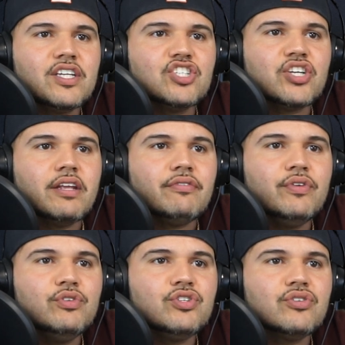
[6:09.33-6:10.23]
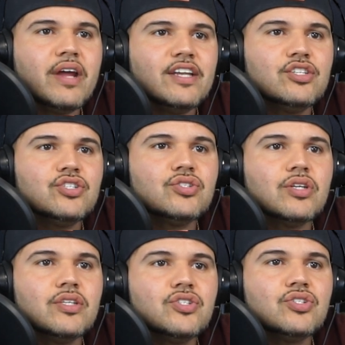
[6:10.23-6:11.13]
in a shining future and
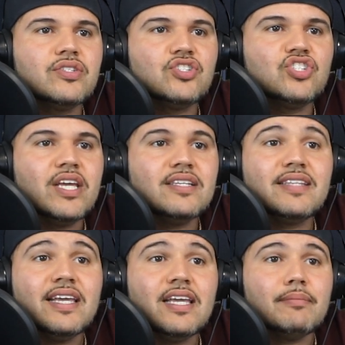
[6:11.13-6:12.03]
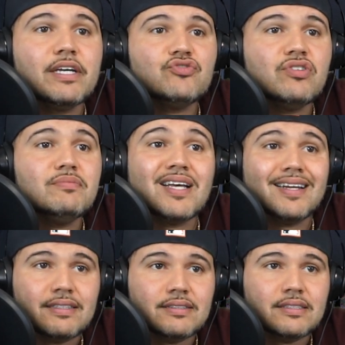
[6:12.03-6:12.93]
staking my dreams
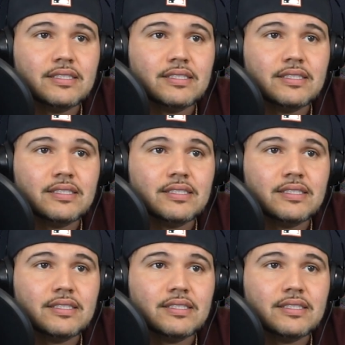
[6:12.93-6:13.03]
on it.